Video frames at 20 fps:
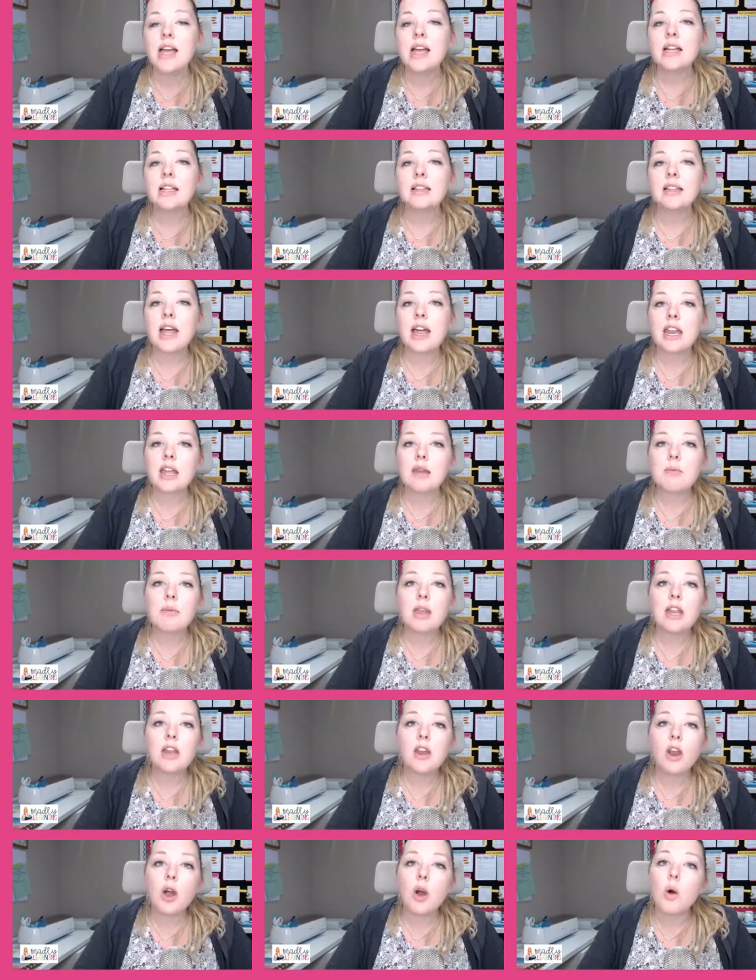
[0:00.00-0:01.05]
letting
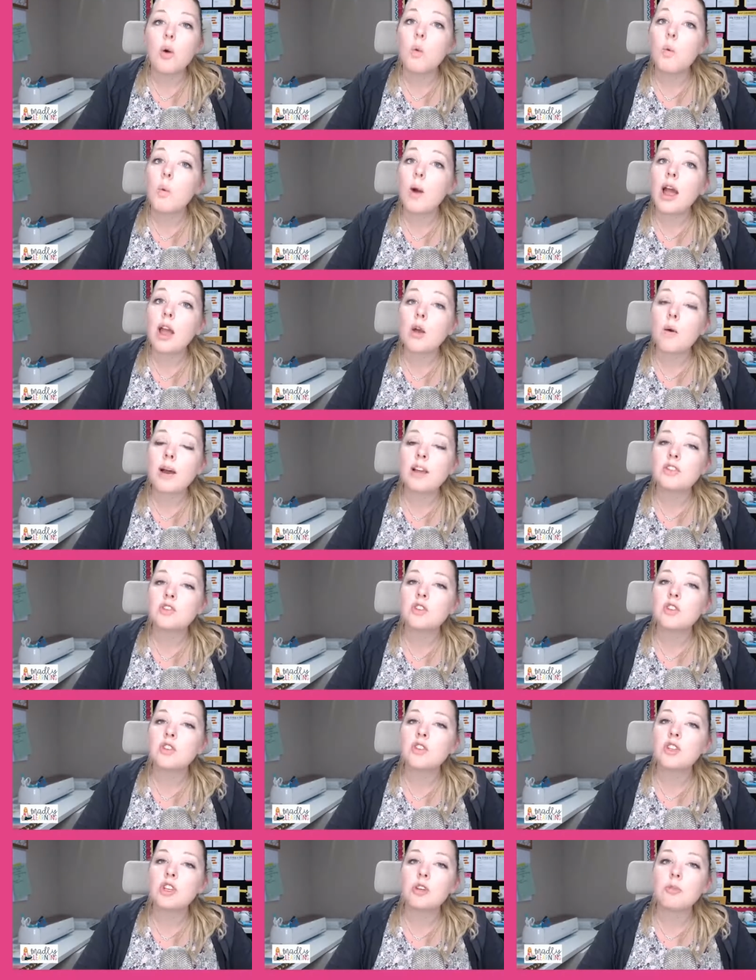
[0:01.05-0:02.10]
me know what
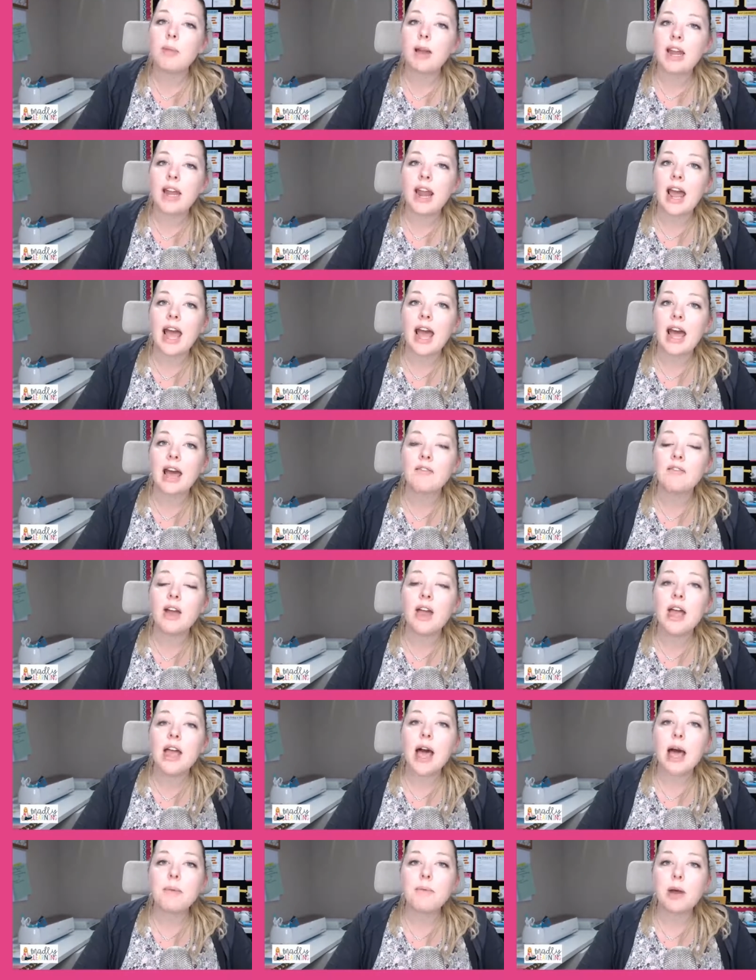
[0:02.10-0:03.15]
questions you might have
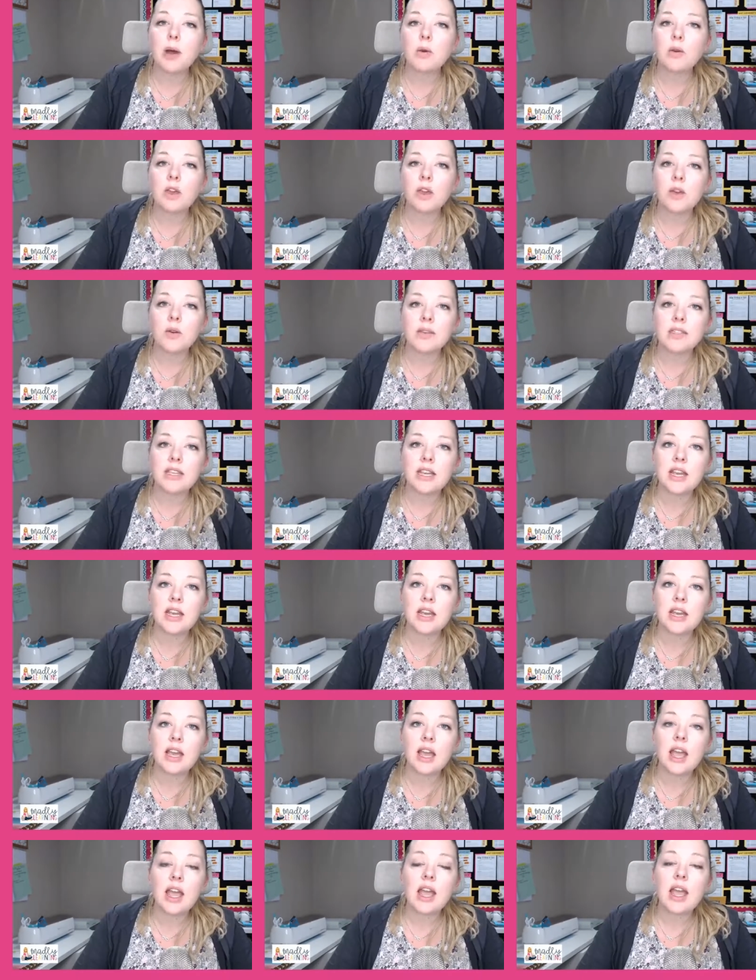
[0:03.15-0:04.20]
about
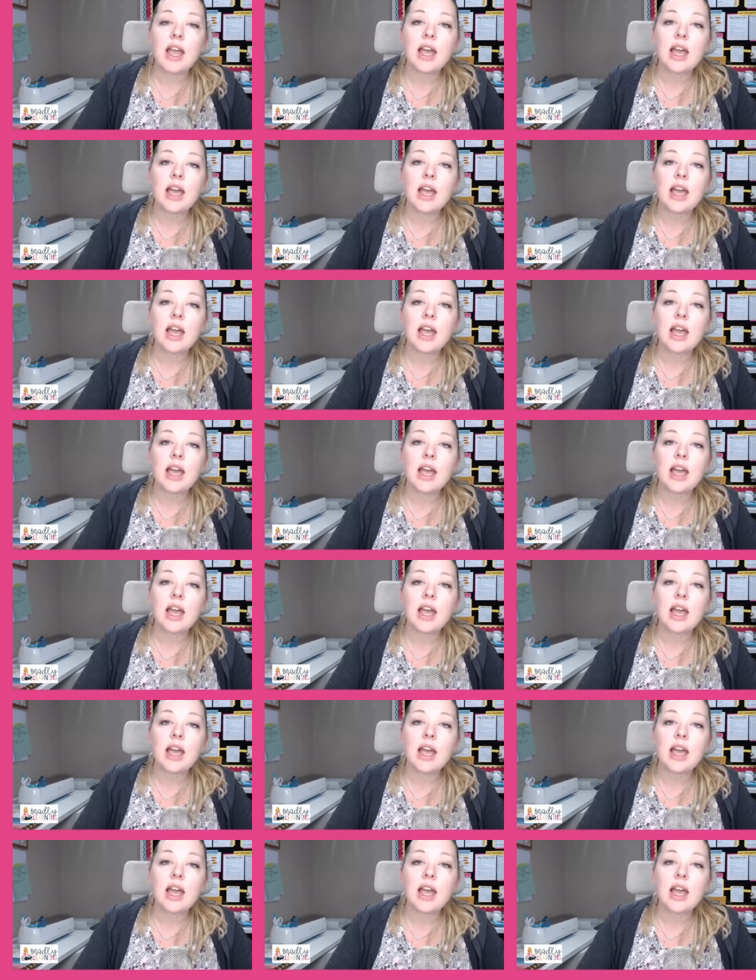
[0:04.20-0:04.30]
using